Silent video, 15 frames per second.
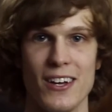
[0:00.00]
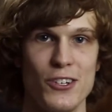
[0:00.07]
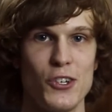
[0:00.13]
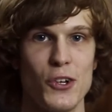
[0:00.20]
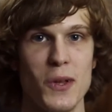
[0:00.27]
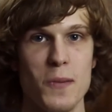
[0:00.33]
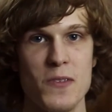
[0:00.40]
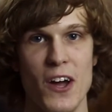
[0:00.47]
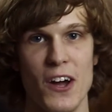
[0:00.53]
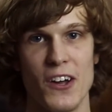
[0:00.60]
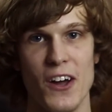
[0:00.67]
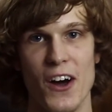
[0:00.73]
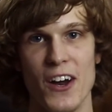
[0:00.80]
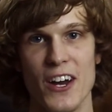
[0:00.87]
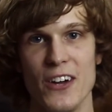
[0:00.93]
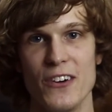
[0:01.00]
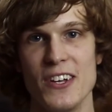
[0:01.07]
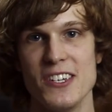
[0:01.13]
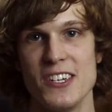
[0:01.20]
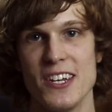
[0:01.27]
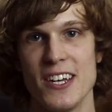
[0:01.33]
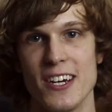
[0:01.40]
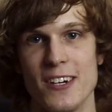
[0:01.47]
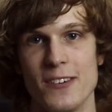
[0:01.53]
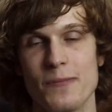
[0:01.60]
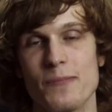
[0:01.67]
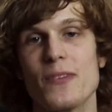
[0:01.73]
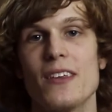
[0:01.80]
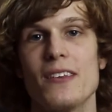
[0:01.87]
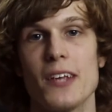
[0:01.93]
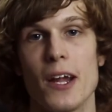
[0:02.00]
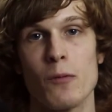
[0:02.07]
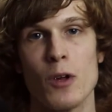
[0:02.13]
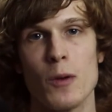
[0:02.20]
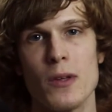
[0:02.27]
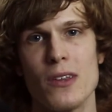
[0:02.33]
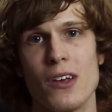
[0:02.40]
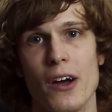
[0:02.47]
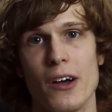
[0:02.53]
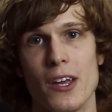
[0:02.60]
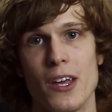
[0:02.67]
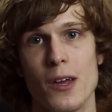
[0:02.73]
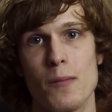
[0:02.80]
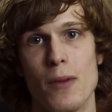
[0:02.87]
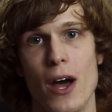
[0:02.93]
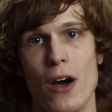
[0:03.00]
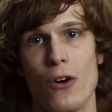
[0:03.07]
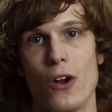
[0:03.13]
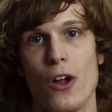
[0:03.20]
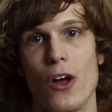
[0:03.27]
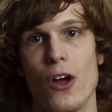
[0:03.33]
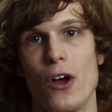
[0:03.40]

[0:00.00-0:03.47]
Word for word: Joe Liptock, audio engineer. Today I'm going to be talking about